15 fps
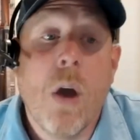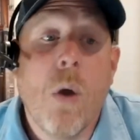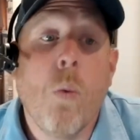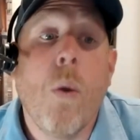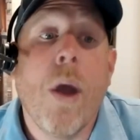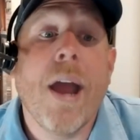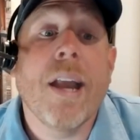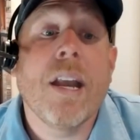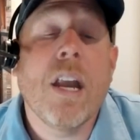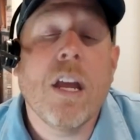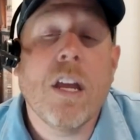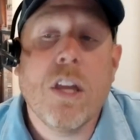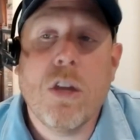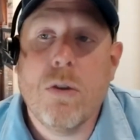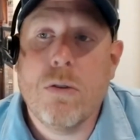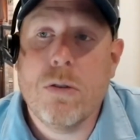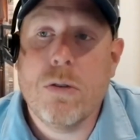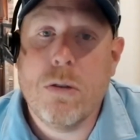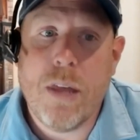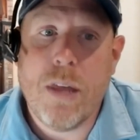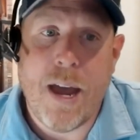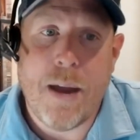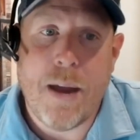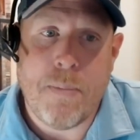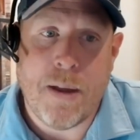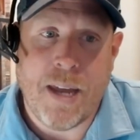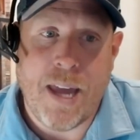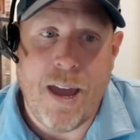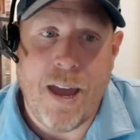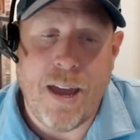When you do that, my
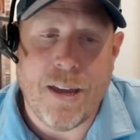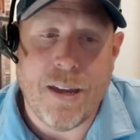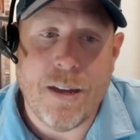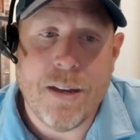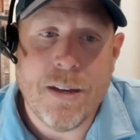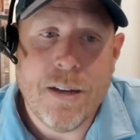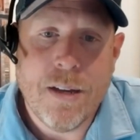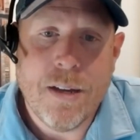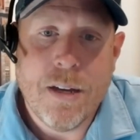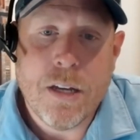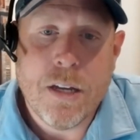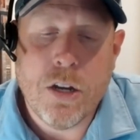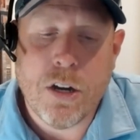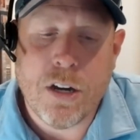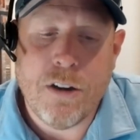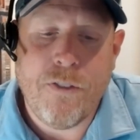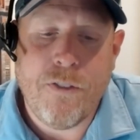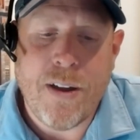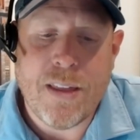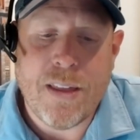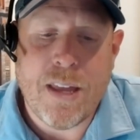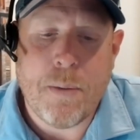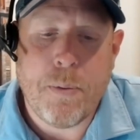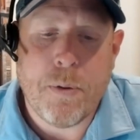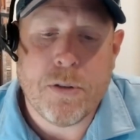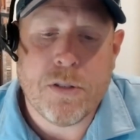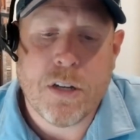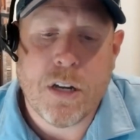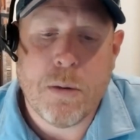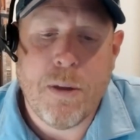gang, you're going to find that that
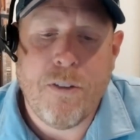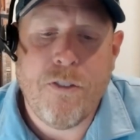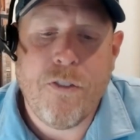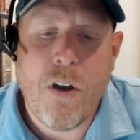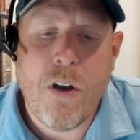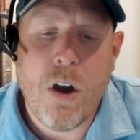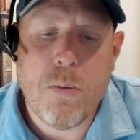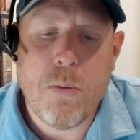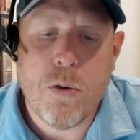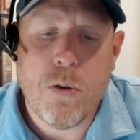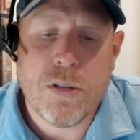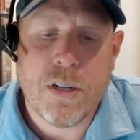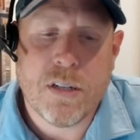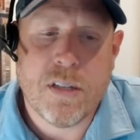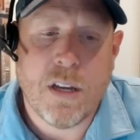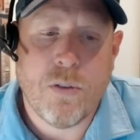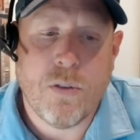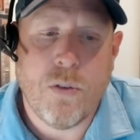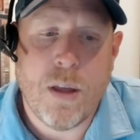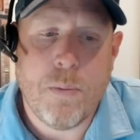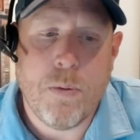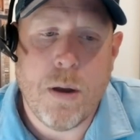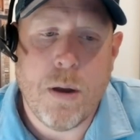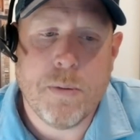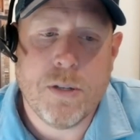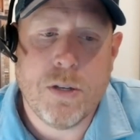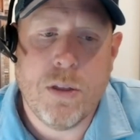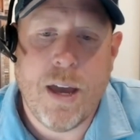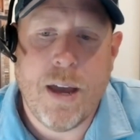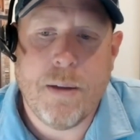person is going to be far more successful. I
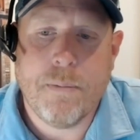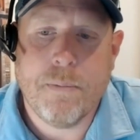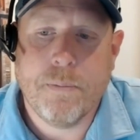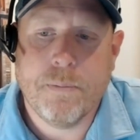promise you that.